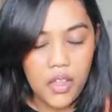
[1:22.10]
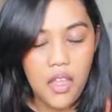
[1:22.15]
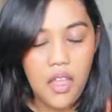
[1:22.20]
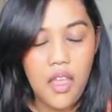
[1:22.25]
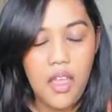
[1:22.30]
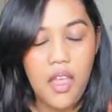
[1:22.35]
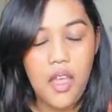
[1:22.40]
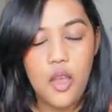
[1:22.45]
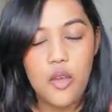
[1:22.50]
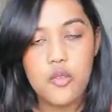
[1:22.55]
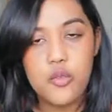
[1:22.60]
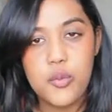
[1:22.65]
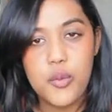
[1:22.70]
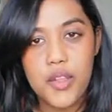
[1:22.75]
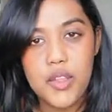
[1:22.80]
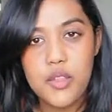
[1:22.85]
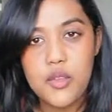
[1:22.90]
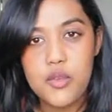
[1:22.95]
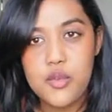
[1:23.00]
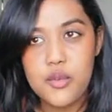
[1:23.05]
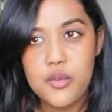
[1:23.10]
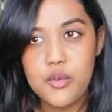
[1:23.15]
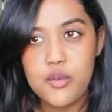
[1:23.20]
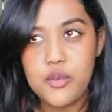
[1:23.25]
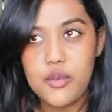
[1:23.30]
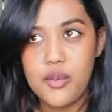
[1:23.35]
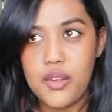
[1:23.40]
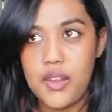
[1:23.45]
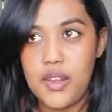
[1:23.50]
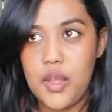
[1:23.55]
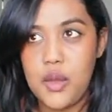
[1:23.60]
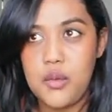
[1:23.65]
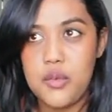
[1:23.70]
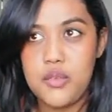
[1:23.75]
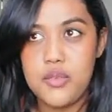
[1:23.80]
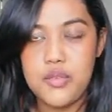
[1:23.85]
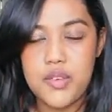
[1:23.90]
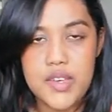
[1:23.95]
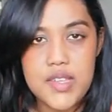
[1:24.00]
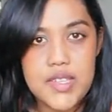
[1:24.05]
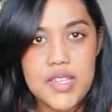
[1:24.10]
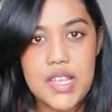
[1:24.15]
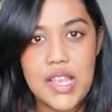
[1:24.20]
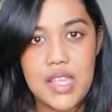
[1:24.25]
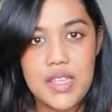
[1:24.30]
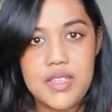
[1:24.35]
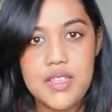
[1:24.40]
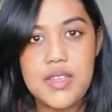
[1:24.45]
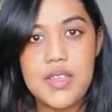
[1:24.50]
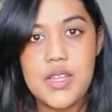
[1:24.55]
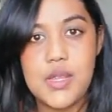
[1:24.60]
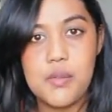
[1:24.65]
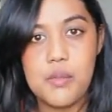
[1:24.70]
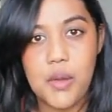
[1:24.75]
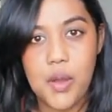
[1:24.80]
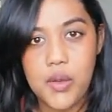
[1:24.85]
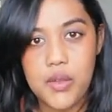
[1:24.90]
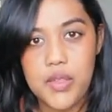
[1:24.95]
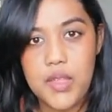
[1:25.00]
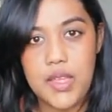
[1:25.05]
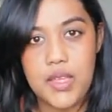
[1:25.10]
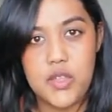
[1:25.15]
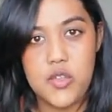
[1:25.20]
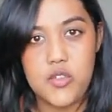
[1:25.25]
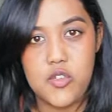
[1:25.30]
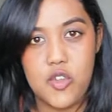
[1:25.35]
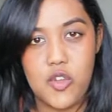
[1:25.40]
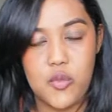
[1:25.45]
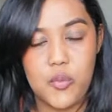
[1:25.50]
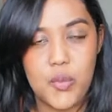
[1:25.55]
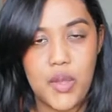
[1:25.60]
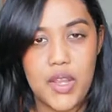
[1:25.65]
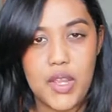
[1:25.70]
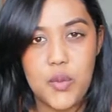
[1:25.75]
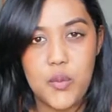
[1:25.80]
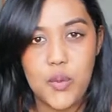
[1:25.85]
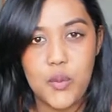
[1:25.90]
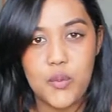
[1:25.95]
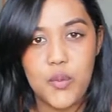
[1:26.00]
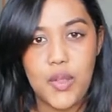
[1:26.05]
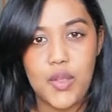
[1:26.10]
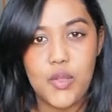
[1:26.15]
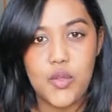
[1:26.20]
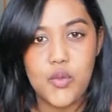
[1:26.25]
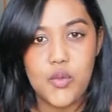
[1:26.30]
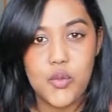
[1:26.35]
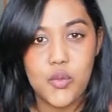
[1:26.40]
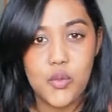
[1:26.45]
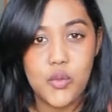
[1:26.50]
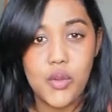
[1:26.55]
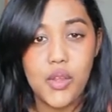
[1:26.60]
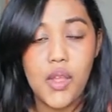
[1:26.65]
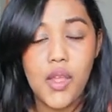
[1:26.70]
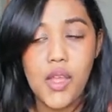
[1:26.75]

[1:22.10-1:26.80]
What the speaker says: have went through in our first lesson about the history of money. We went through